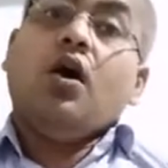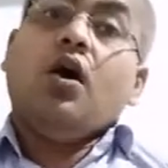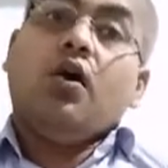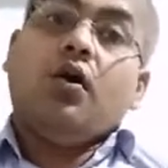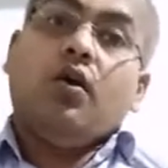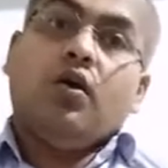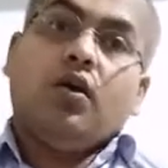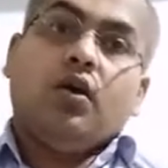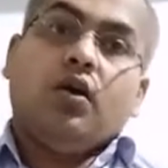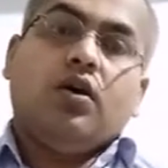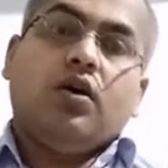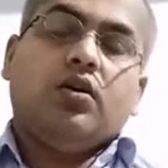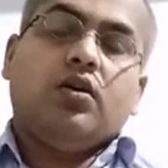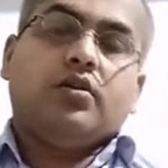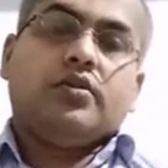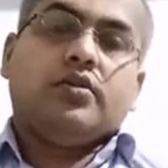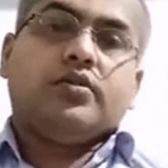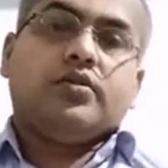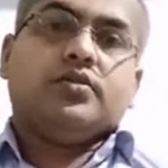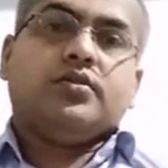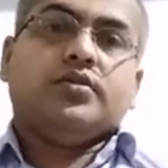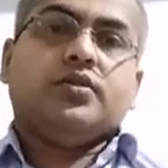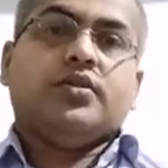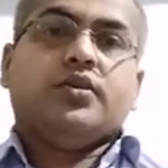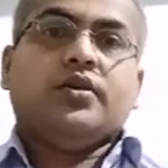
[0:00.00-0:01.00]
or
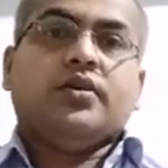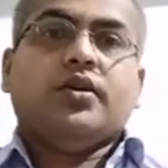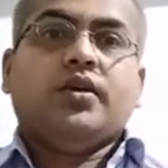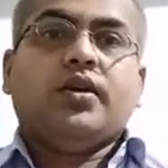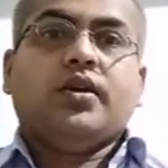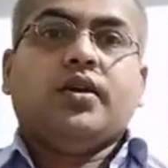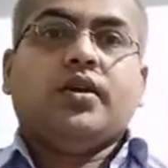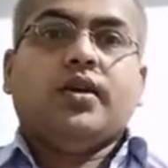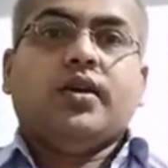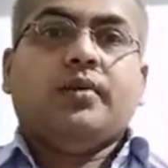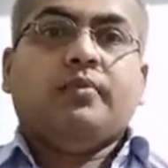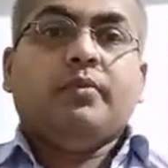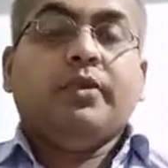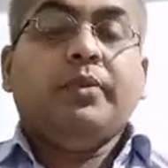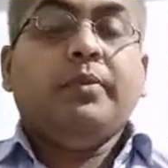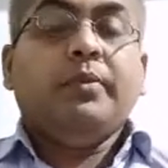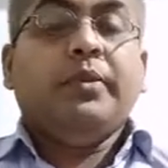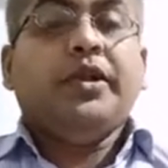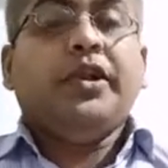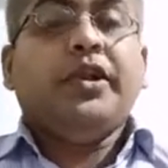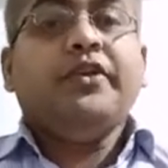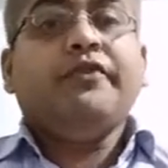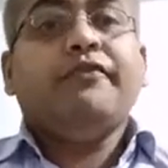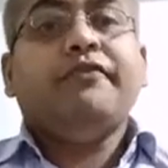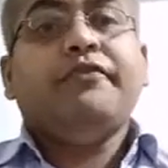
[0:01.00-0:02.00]
maybe
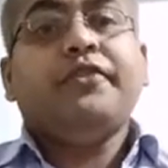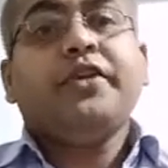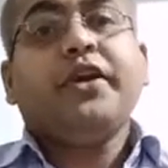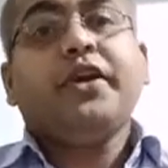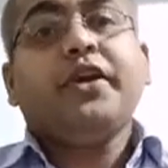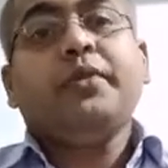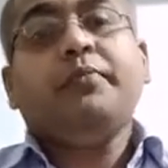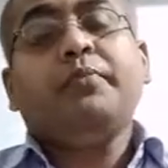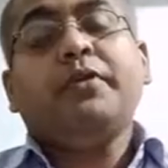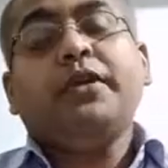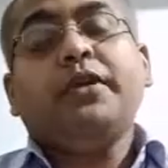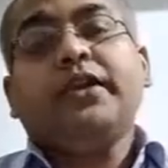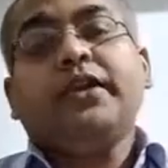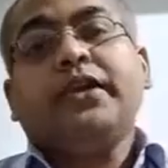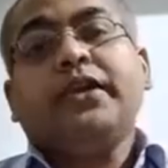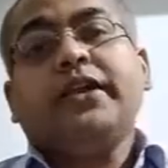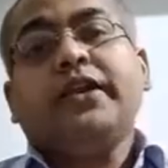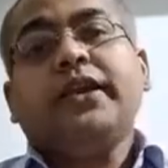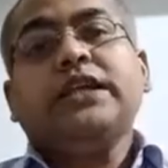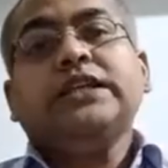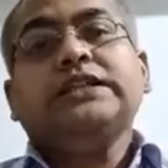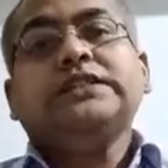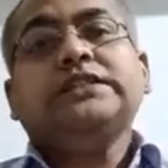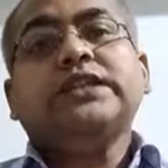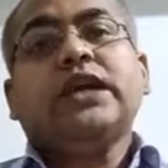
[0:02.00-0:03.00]
different
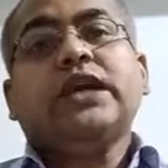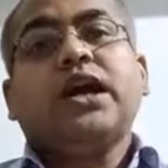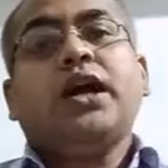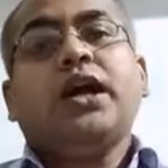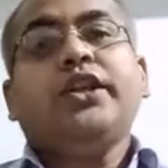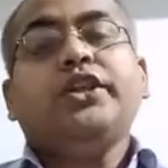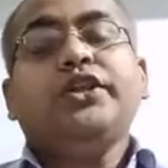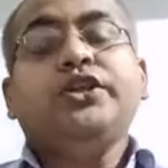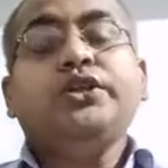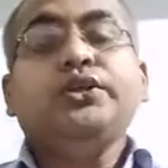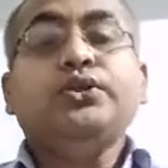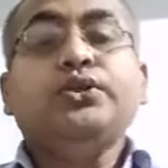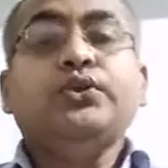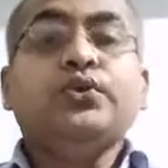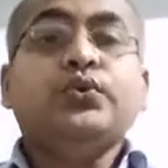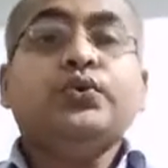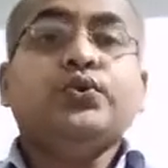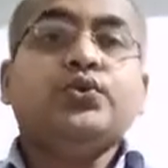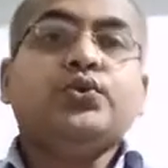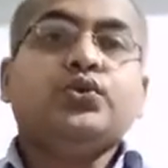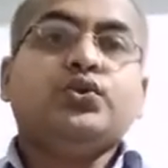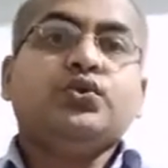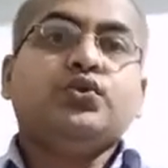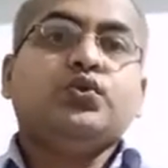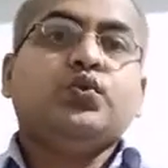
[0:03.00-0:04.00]
materials are
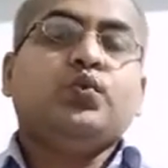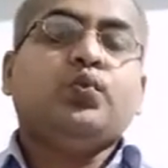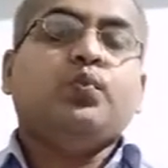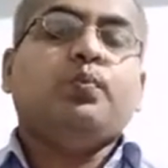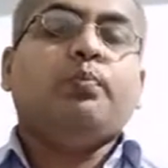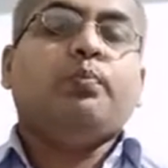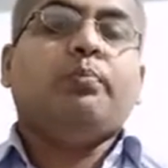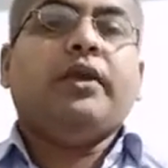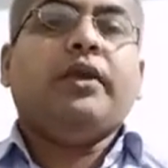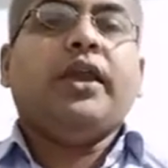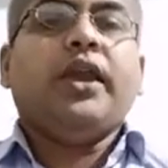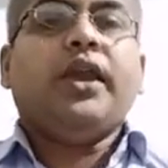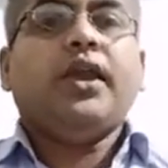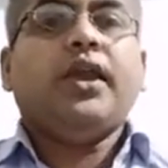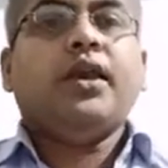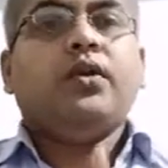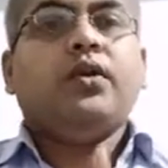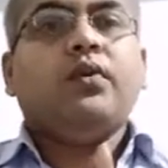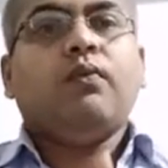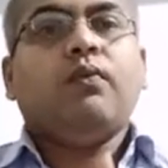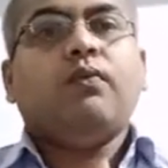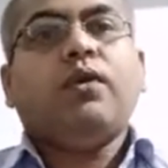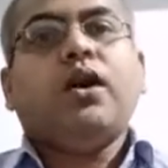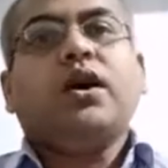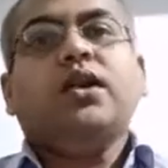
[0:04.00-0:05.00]
used to make
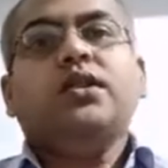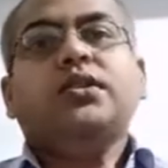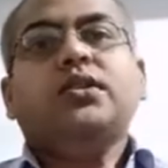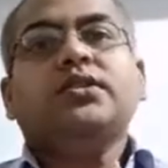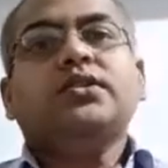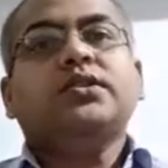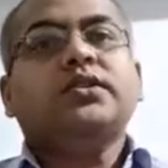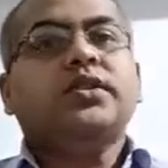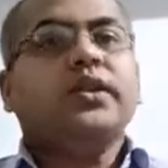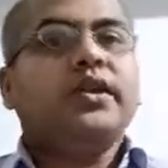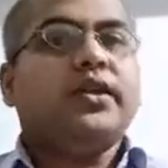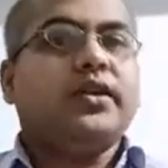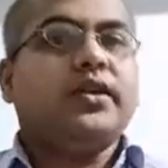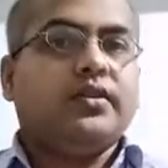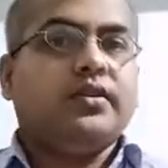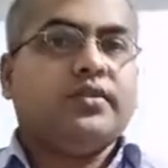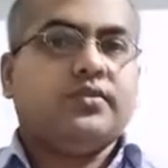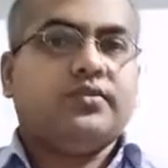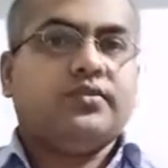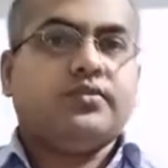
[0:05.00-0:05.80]
one thing.